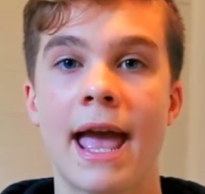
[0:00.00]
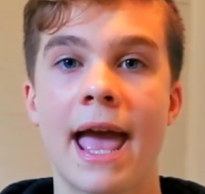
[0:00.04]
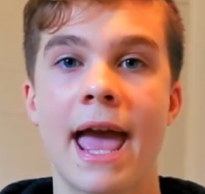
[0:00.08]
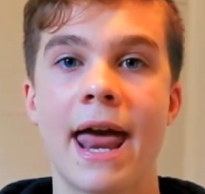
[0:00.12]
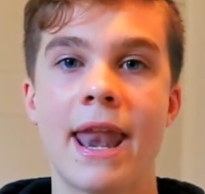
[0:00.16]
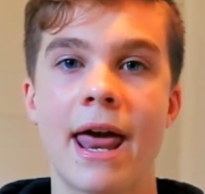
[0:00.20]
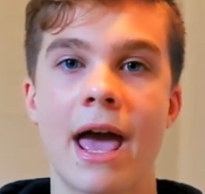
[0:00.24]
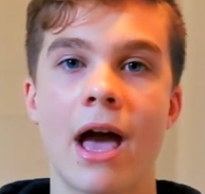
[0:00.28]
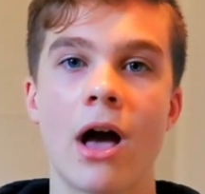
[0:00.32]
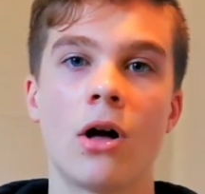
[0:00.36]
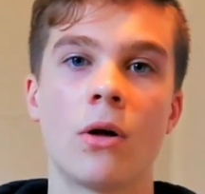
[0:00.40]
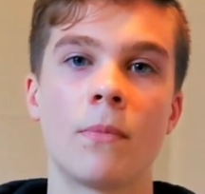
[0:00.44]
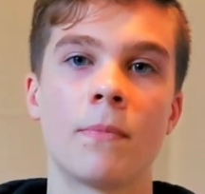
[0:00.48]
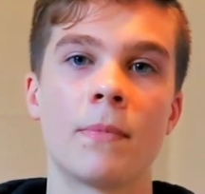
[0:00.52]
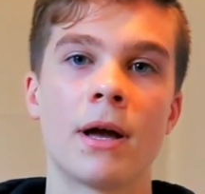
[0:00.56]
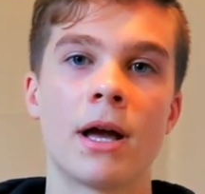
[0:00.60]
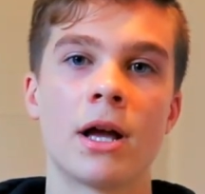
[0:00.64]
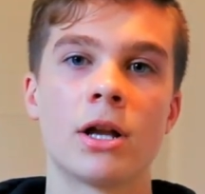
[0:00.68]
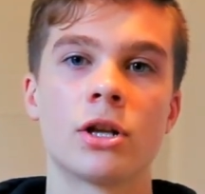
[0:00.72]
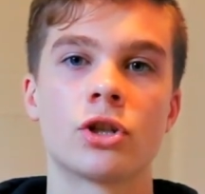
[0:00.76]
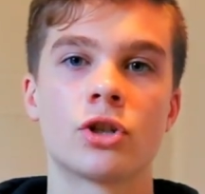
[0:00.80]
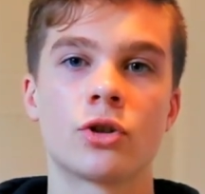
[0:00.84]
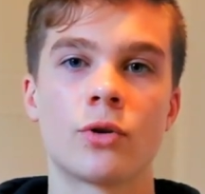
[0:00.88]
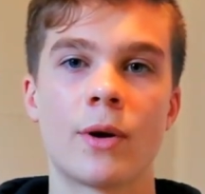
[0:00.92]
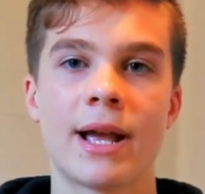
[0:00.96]
and help
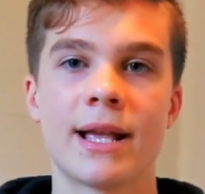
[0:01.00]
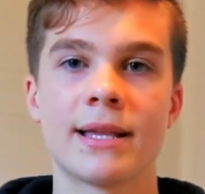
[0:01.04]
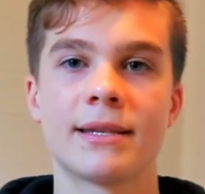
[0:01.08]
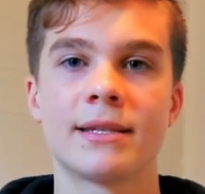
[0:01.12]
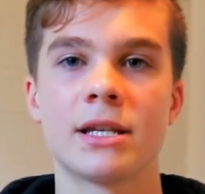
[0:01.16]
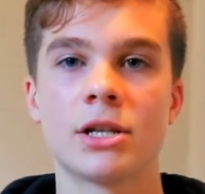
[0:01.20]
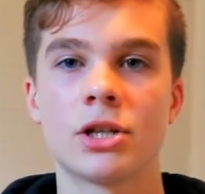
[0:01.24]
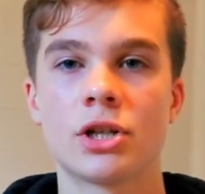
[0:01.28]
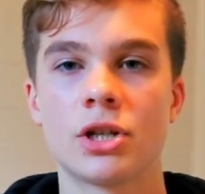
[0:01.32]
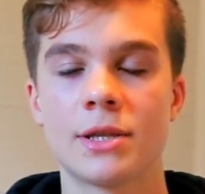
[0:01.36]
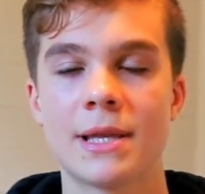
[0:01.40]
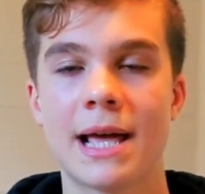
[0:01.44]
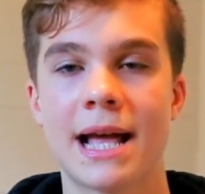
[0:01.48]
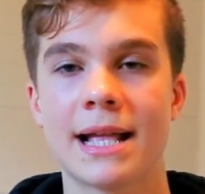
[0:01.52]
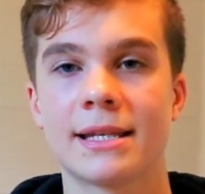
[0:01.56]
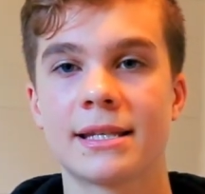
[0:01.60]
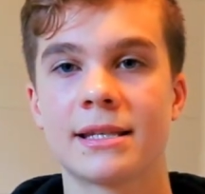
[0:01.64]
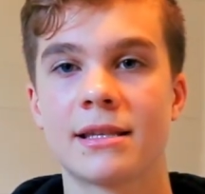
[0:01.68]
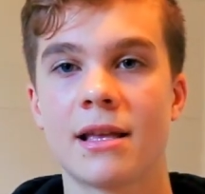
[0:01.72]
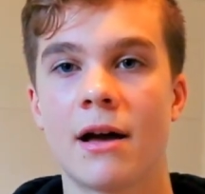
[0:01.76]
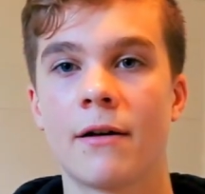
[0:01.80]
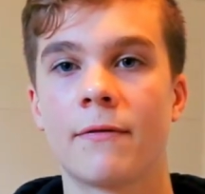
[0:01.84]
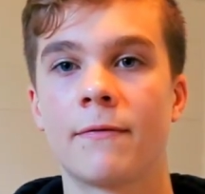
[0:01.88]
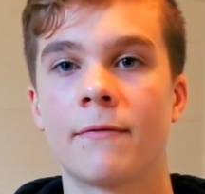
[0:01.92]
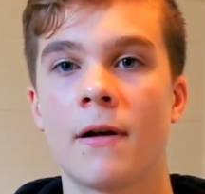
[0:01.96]
transition that
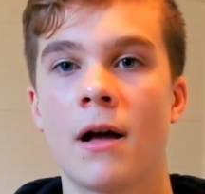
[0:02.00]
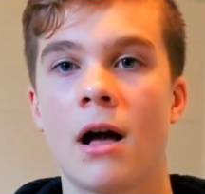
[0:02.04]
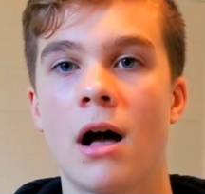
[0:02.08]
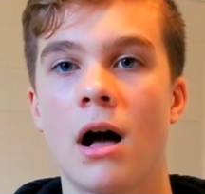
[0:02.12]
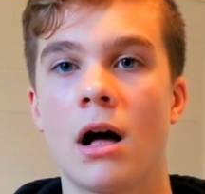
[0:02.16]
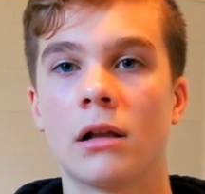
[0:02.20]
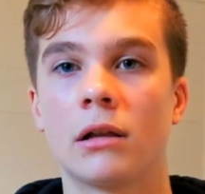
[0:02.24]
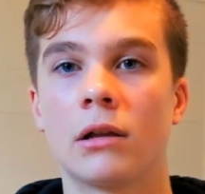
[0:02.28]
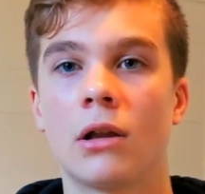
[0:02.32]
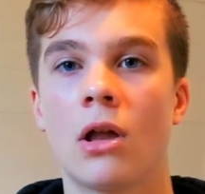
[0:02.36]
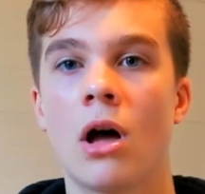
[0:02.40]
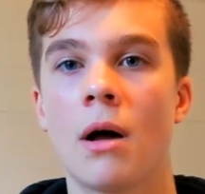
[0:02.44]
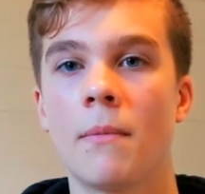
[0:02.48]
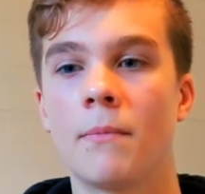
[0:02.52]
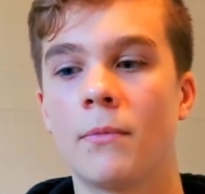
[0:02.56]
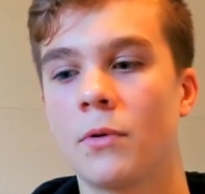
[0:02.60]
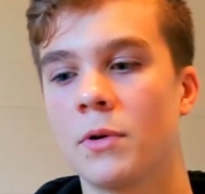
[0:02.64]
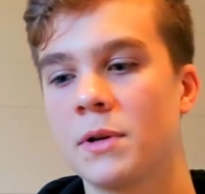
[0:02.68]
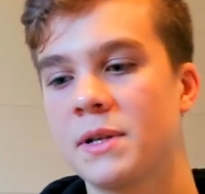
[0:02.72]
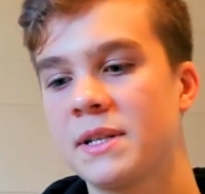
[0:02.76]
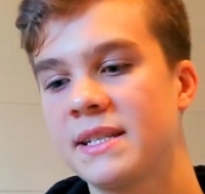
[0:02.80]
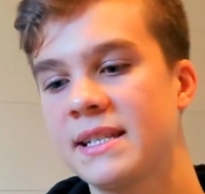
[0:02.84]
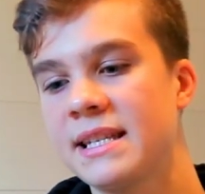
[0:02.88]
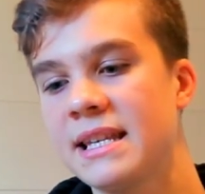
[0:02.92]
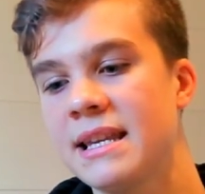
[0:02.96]
stuff a lot
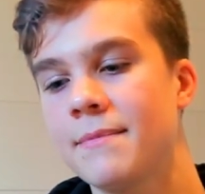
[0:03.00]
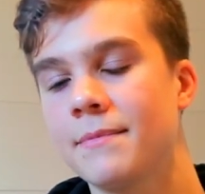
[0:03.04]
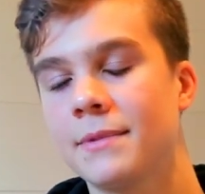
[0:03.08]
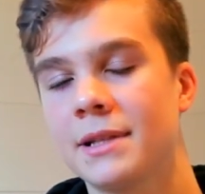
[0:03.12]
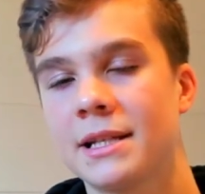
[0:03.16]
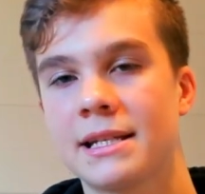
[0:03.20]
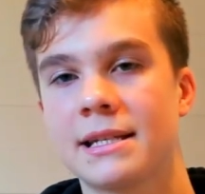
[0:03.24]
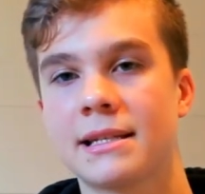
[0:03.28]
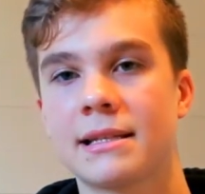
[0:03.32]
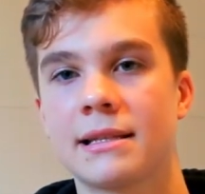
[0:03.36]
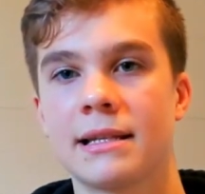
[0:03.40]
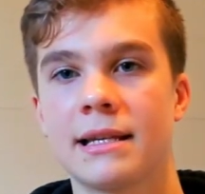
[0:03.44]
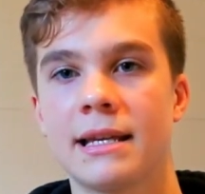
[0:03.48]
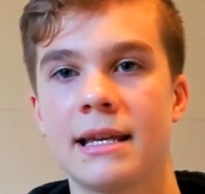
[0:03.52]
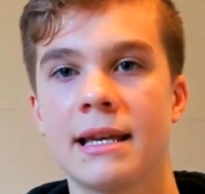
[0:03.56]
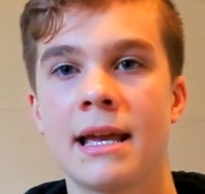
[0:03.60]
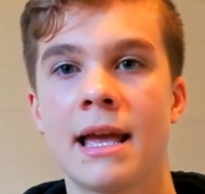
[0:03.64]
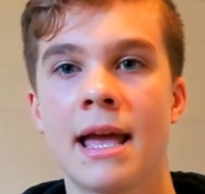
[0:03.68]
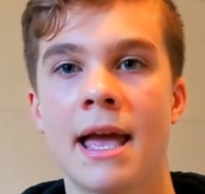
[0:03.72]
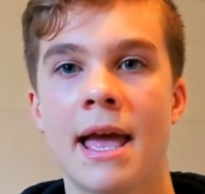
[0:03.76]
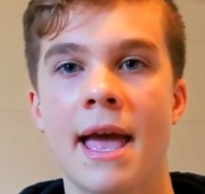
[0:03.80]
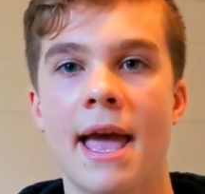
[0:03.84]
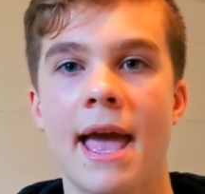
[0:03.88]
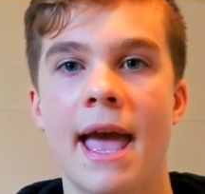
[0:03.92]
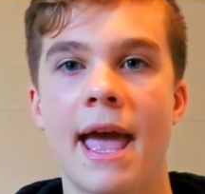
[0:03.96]
more seamlessly